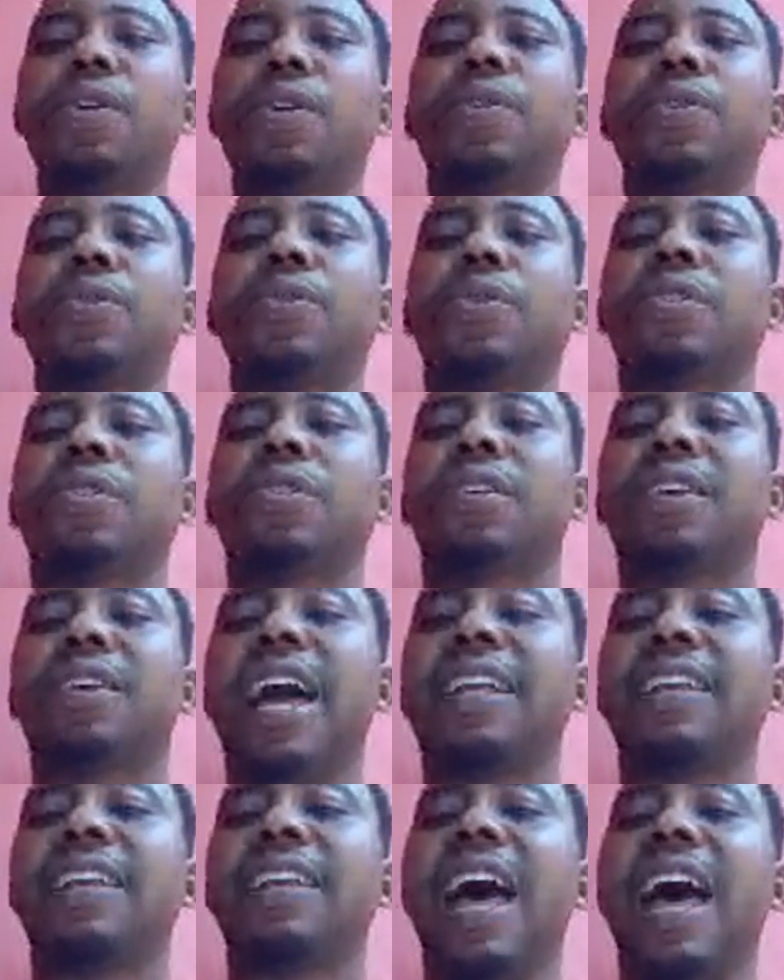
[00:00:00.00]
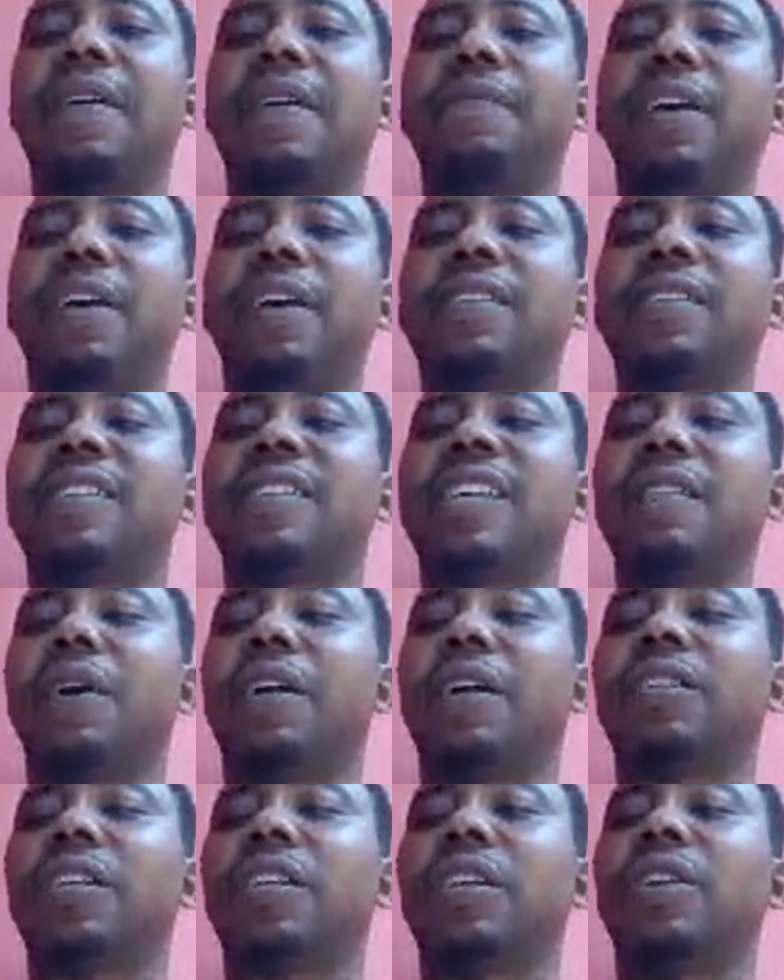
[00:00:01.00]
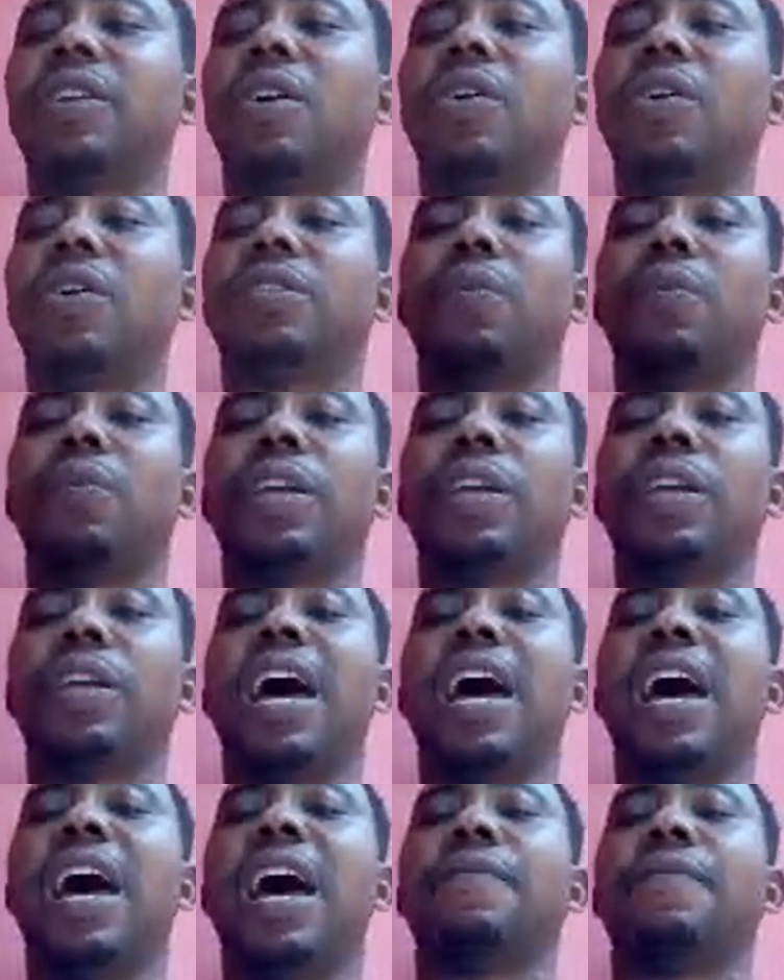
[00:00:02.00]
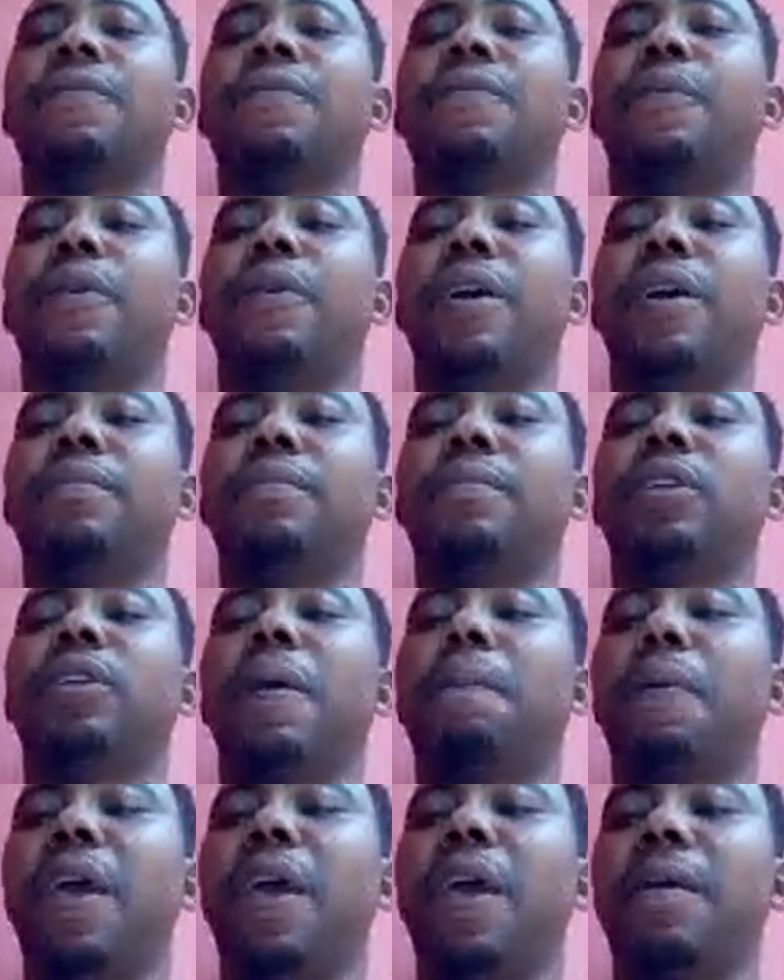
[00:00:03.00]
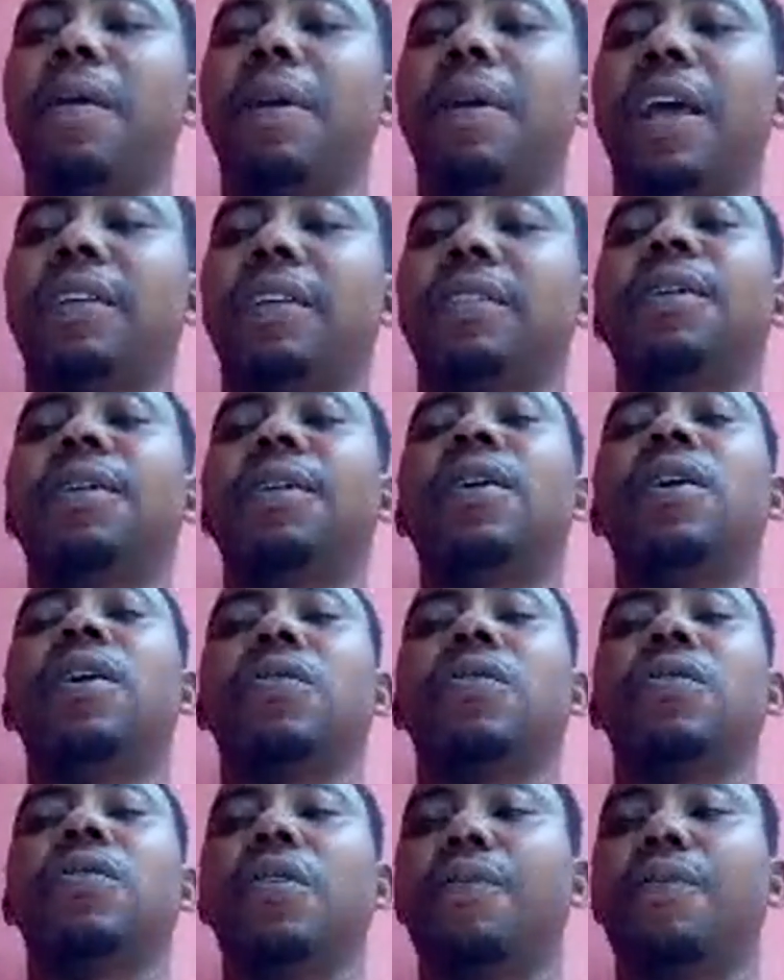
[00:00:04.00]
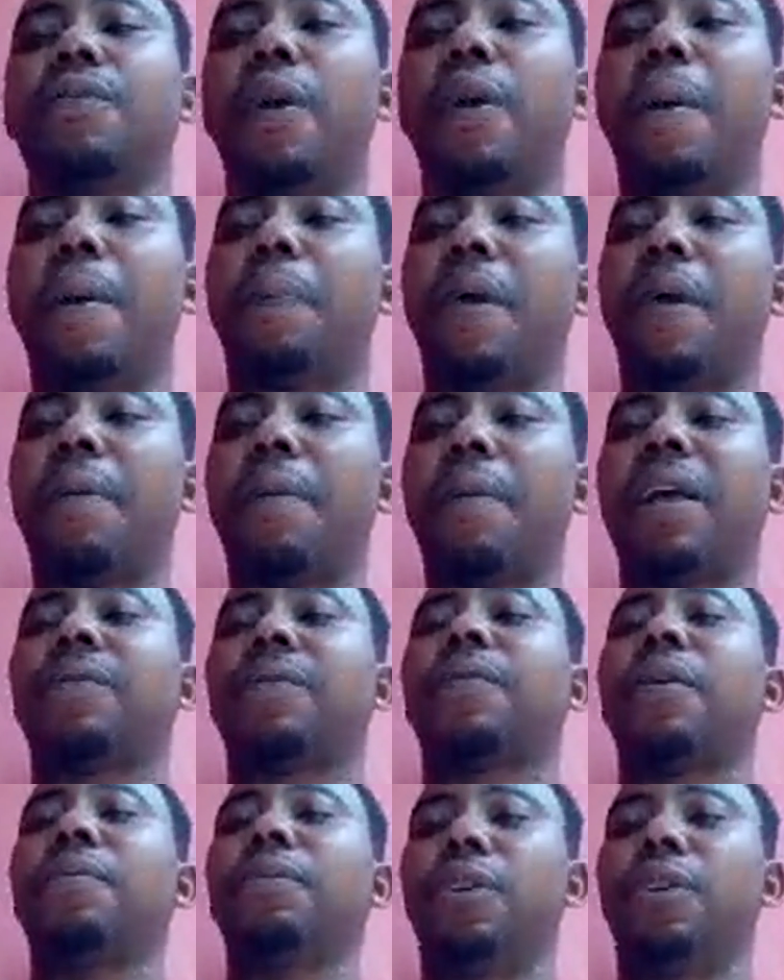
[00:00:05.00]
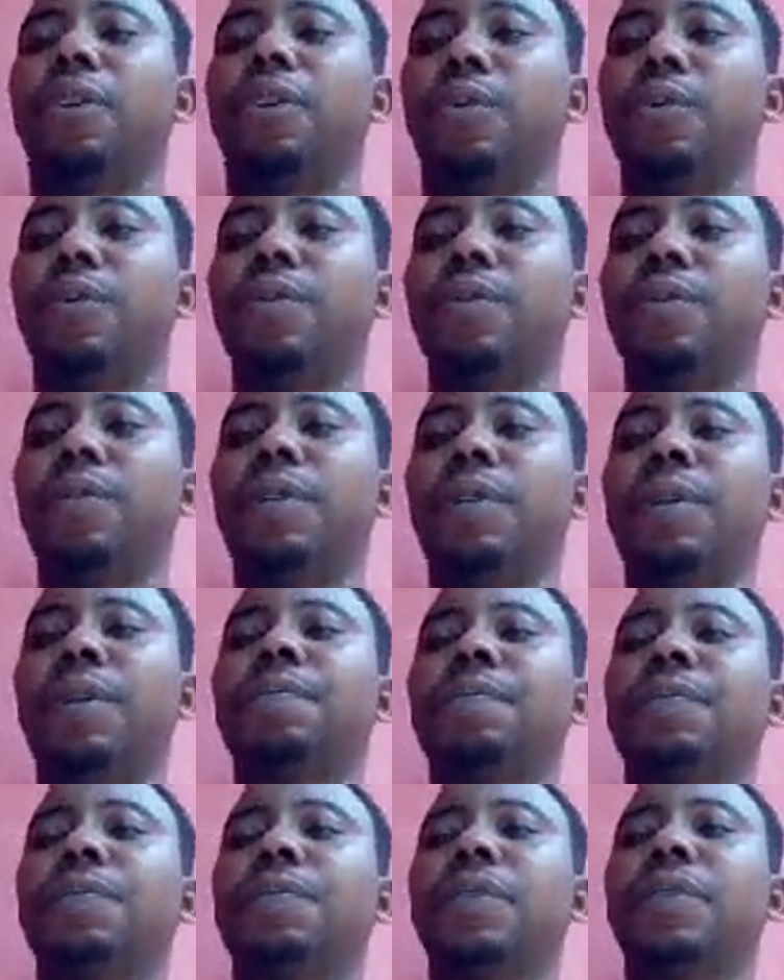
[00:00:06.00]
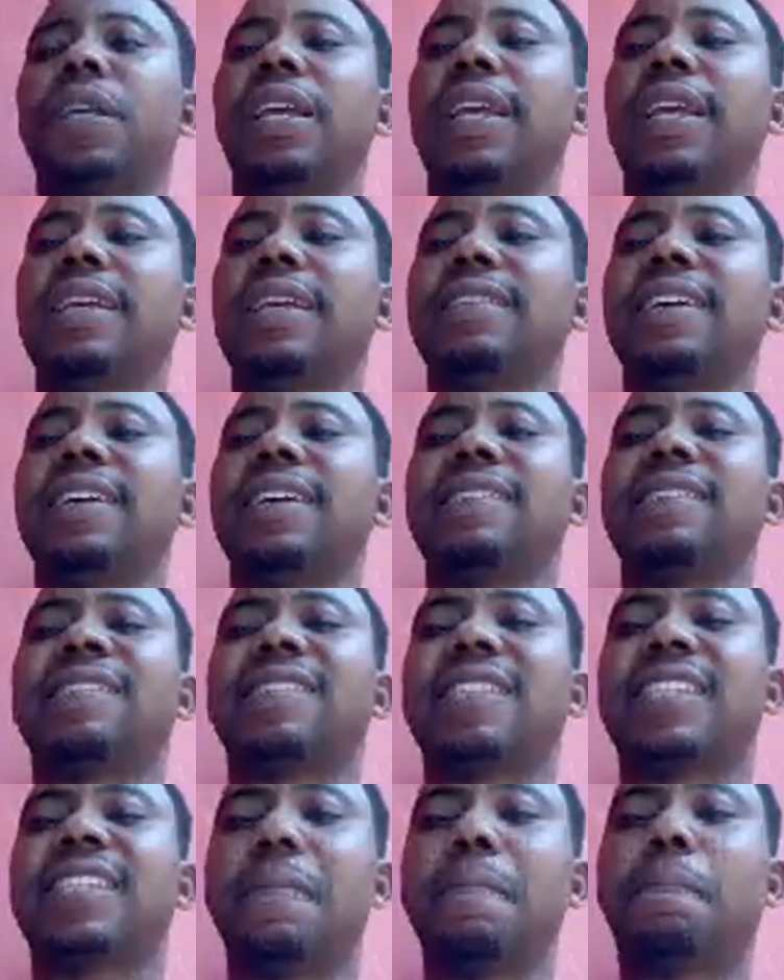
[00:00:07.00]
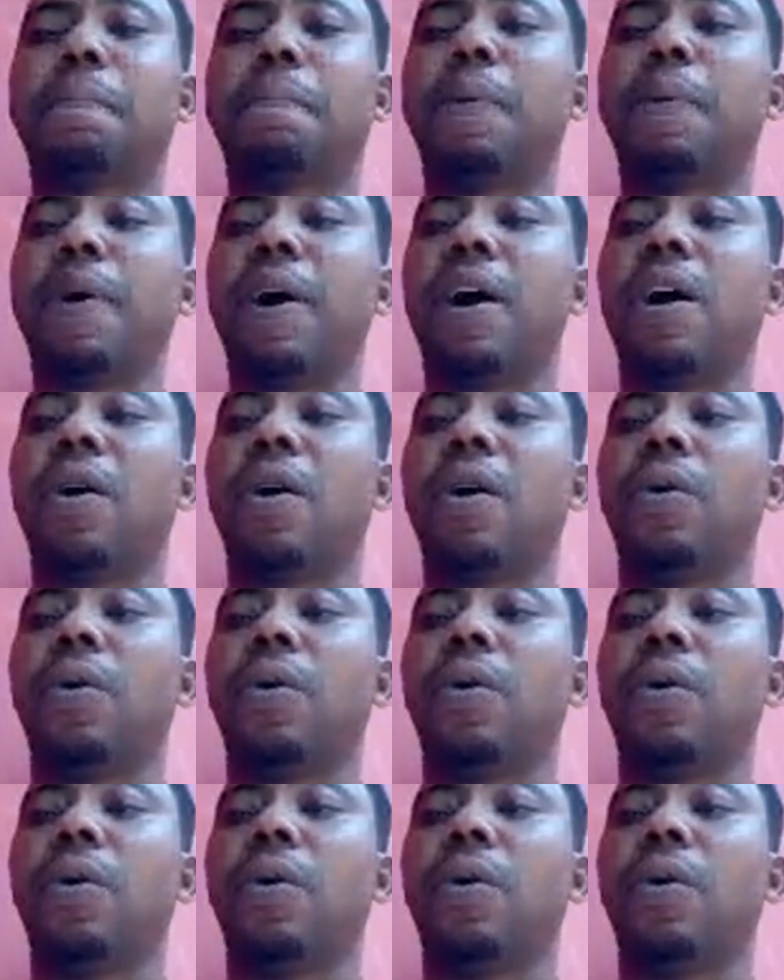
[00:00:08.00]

You can't have a send button until you have confirmed a payment or confirmed payment from you. It is as simple